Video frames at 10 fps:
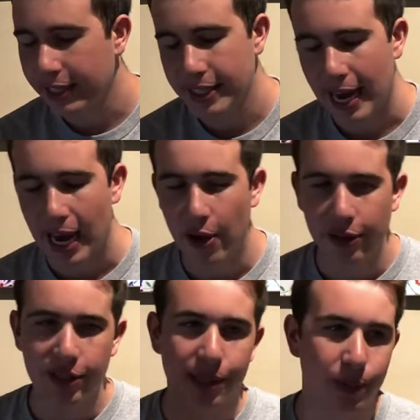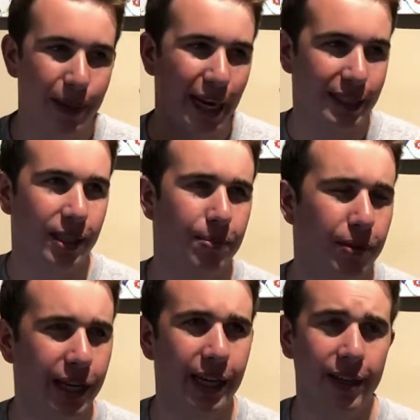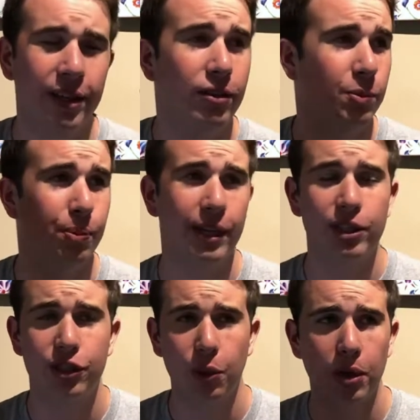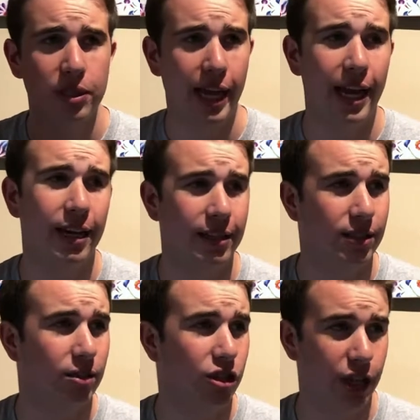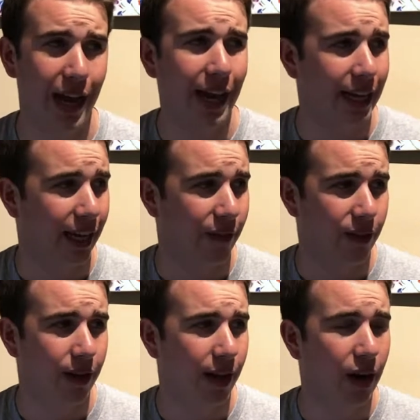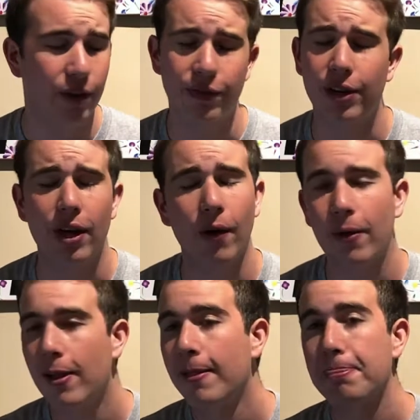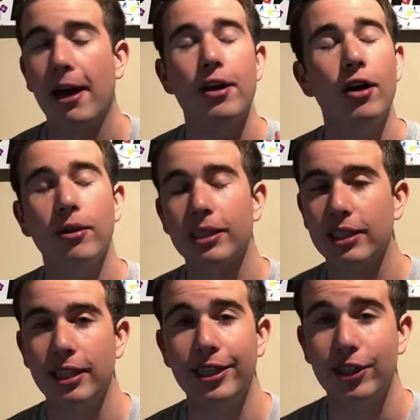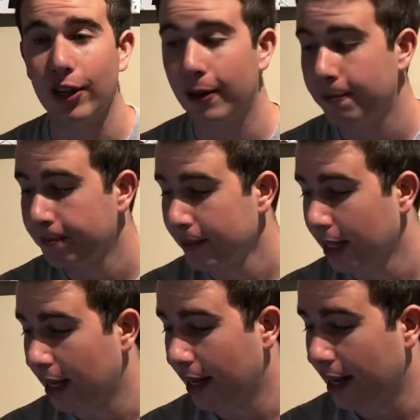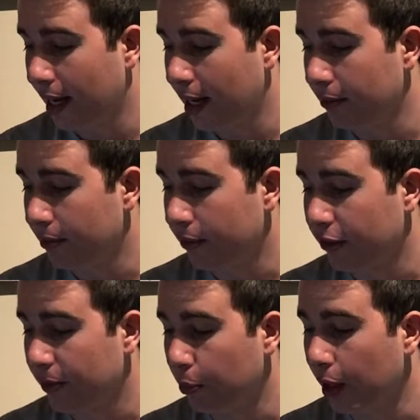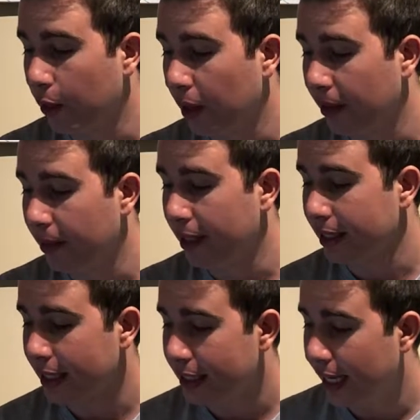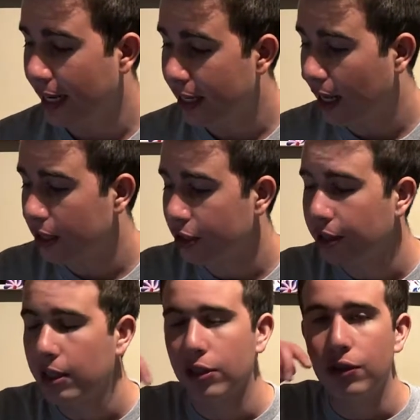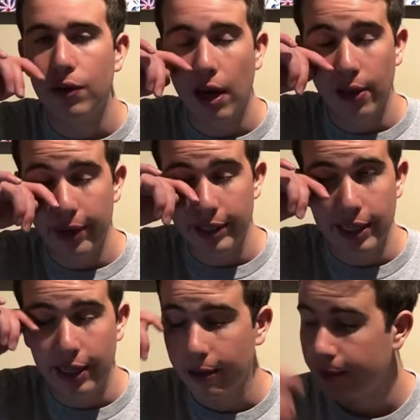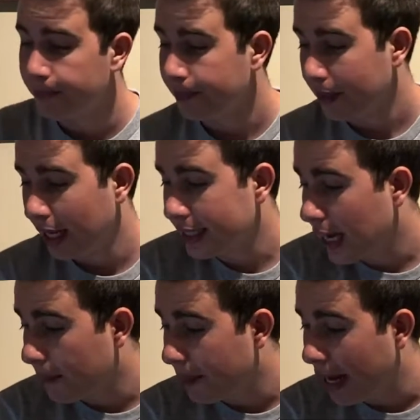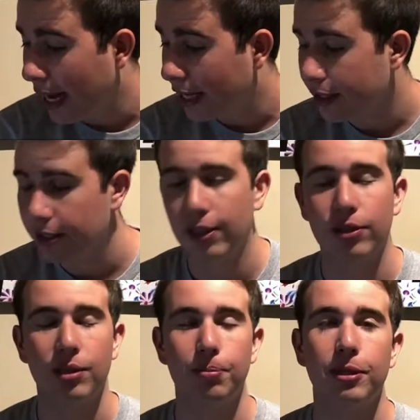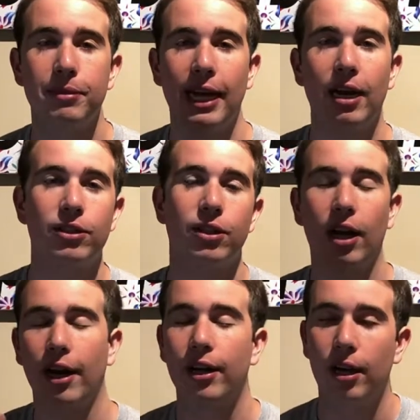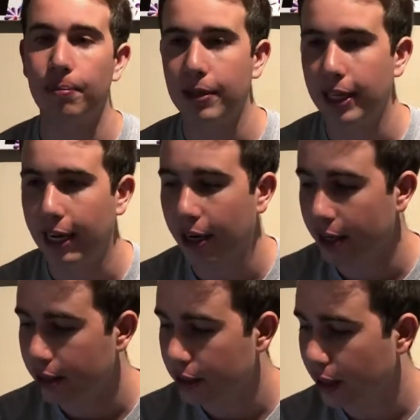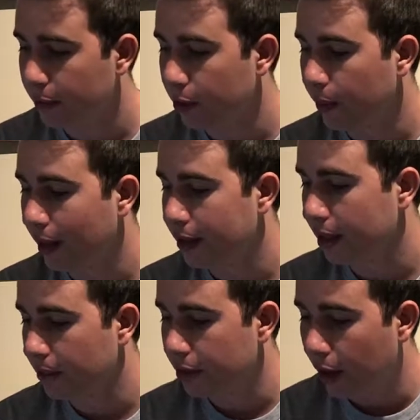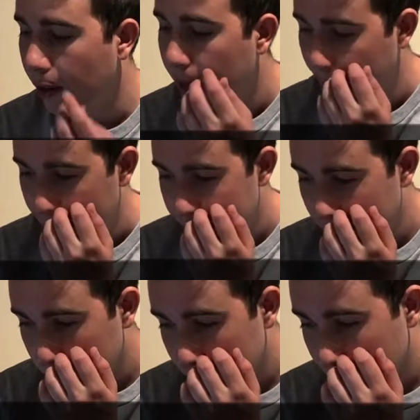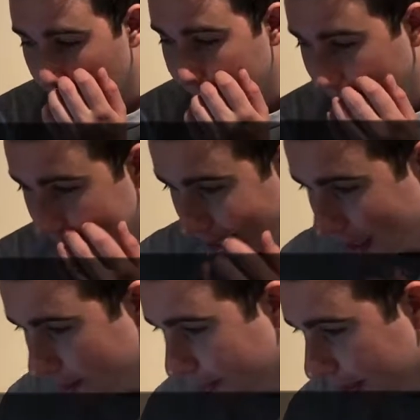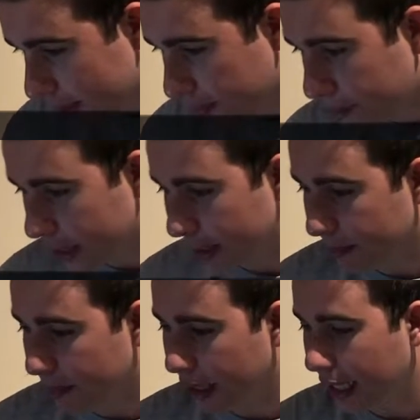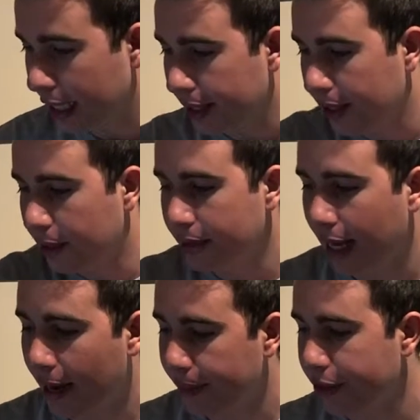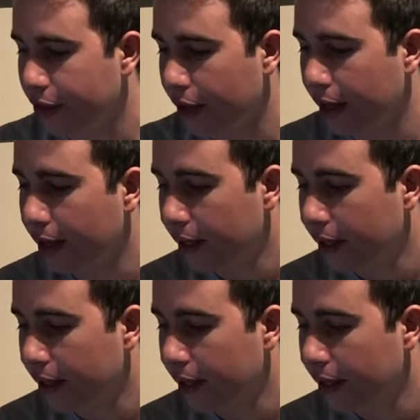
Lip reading: Towel. This goes back to the bling. I think there was bling shorts and a jacket. I don't even know. I know there was a t-shirt from week 1, but $68. You got the 2 colorways here. It's not bad. Supreme towels are kind of up in the air. Either some do well, some don't. This one's not bad. It's got a big Supreme bling, diamond drawn